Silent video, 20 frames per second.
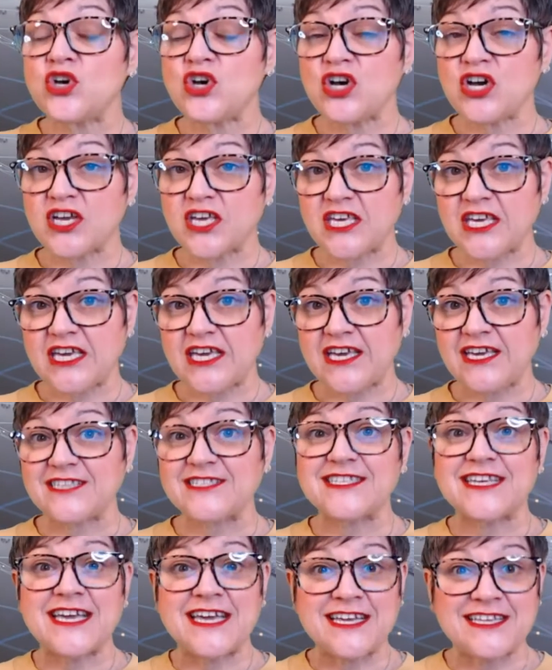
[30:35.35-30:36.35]

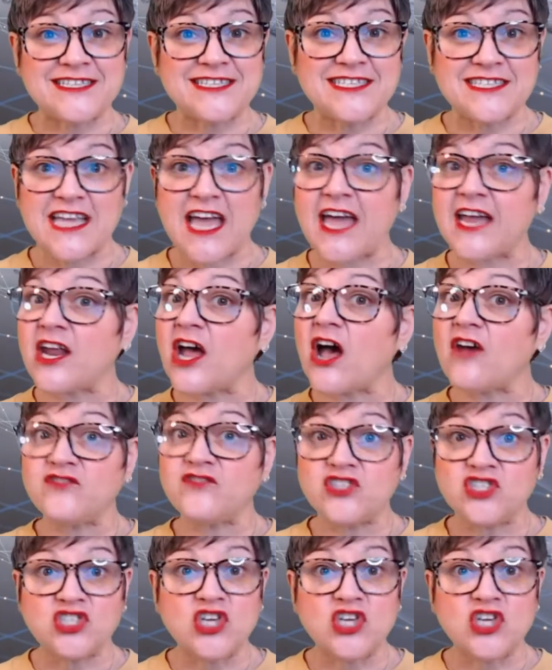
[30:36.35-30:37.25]
cookies instead of